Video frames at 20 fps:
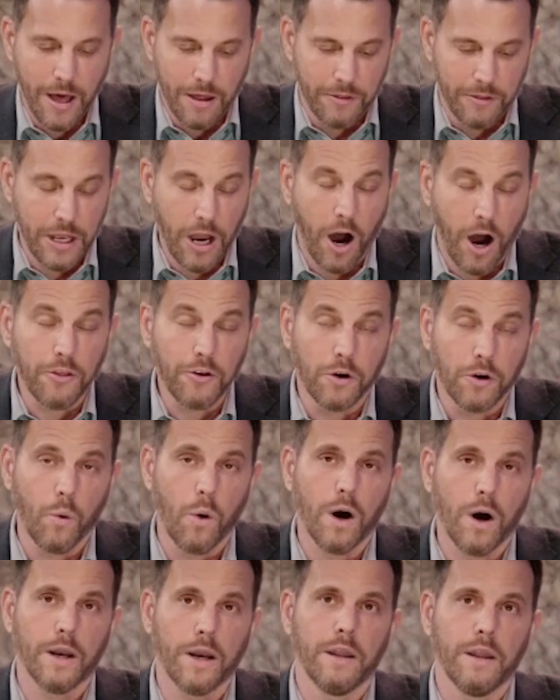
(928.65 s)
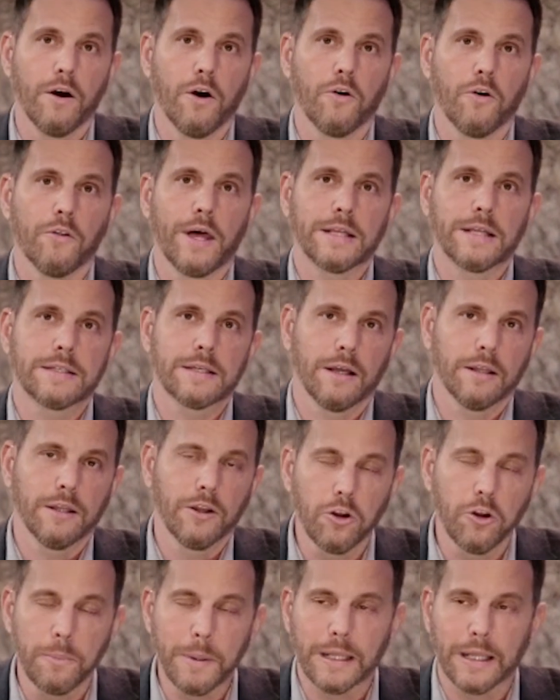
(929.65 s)
The other one, though, that's a
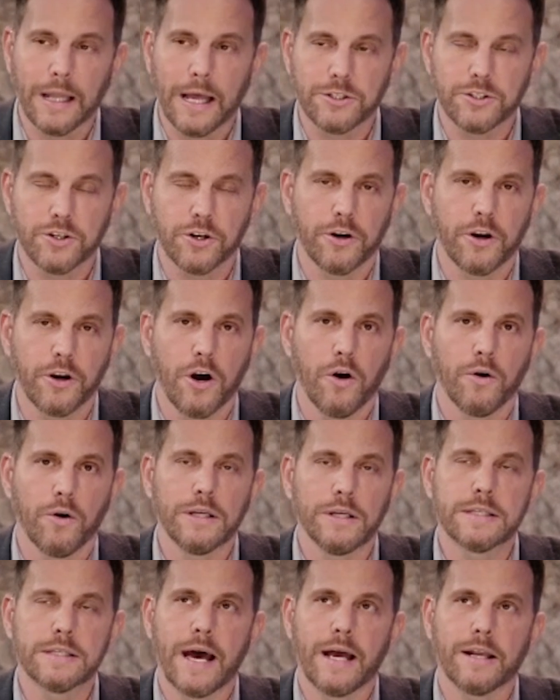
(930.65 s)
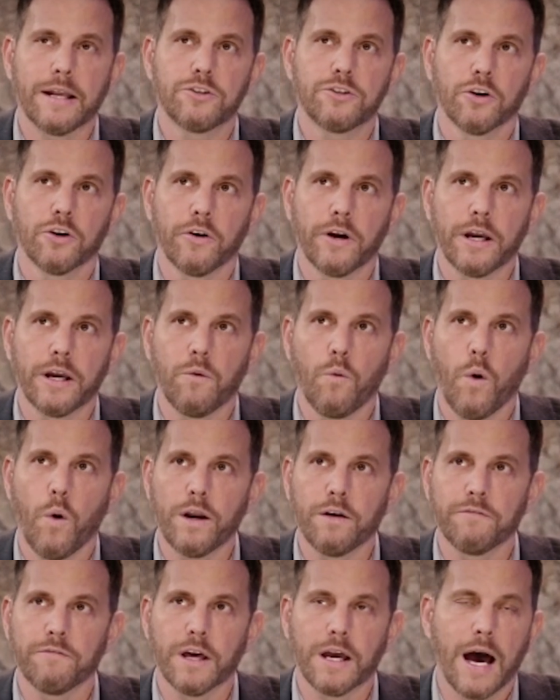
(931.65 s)
little bit lesser known is that during
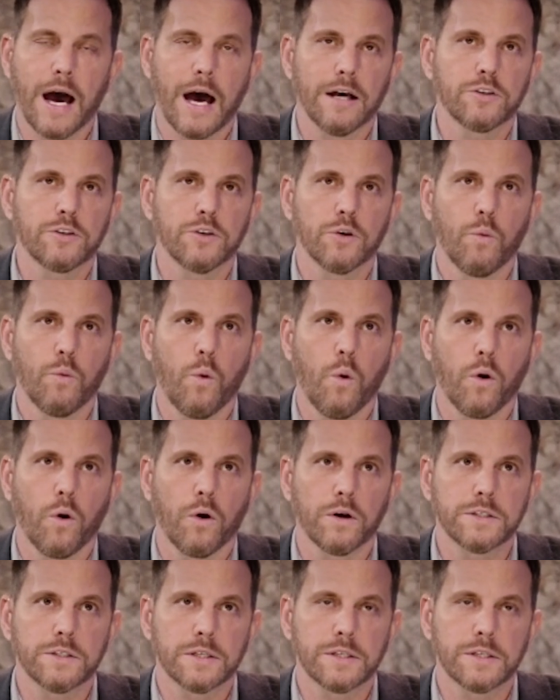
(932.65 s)
one of the Gaza wars,